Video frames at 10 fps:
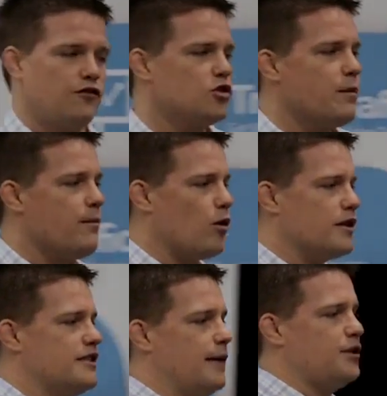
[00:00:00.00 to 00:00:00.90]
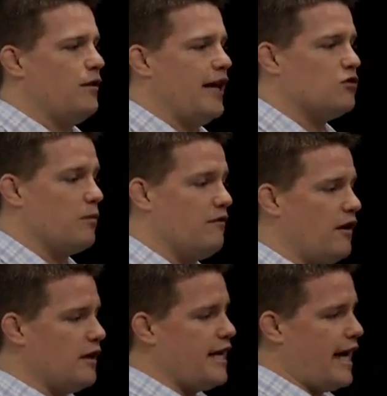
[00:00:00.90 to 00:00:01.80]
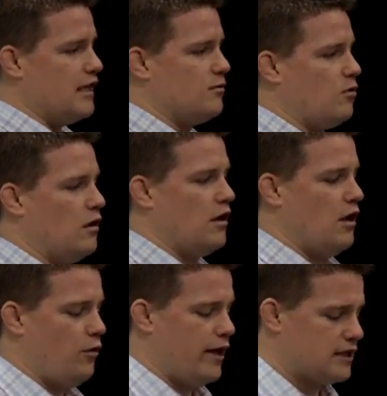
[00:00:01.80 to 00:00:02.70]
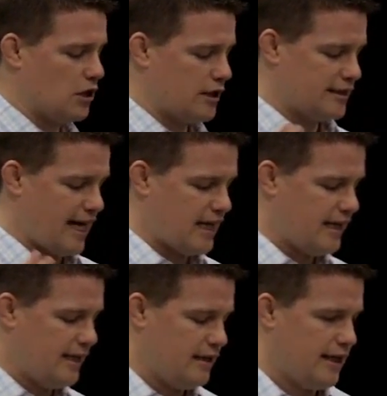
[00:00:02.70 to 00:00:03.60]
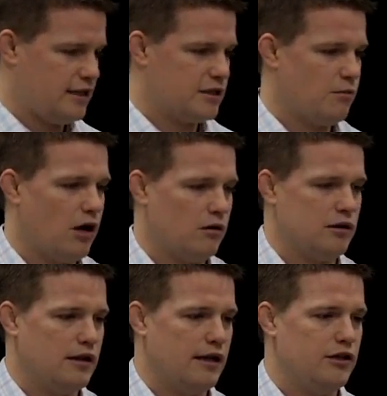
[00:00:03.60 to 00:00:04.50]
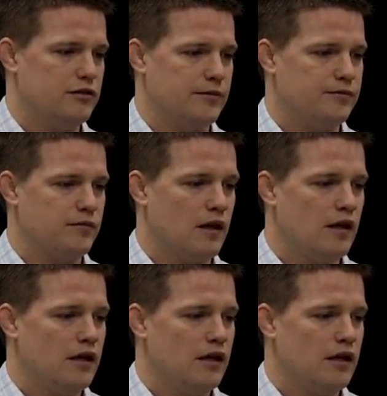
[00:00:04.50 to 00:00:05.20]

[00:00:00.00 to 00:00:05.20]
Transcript: So the first one will be more conceptual, next will be very tangible. You guys can look exactly and just model and use it.